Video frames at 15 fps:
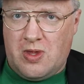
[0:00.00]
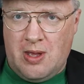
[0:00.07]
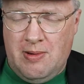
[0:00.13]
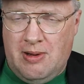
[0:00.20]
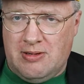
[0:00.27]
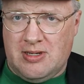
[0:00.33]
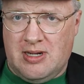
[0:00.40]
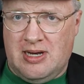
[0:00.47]

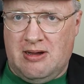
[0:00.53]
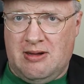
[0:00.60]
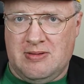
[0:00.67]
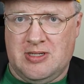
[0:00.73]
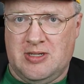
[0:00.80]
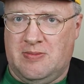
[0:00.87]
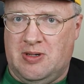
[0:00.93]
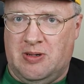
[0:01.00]
And now,
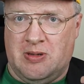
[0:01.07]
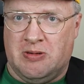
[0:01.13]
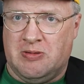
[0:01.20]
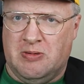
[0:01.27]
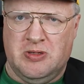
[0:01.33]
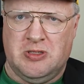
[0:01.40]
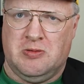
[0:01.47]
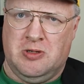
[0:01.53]

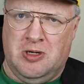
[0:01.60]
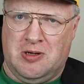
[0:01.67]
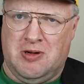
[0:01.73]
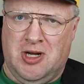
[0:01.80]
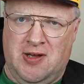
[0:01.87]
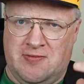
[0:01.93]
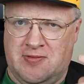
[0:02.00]
was it really craft?